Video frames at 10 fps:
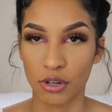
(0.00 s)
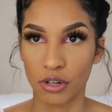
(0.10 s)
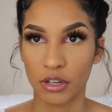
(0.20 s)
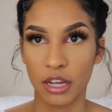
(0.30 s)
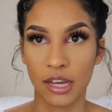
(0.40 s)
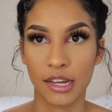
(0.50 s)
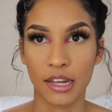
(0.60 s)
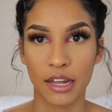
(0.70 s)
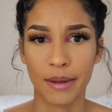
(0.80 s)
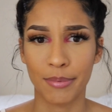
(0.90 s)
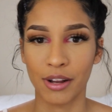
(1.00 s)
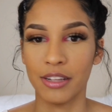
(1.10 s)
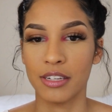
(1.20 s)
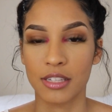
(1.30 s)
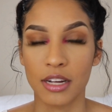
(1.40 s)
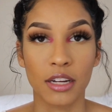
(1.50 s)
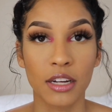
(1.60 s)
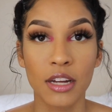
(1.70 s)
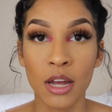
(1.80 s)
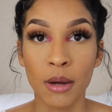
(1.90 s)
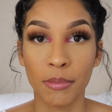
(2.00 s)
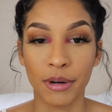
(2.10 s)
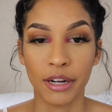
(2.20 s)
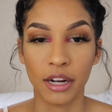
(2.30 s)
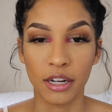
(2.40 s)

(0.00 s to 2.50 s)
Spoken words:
or like, I probably suck, but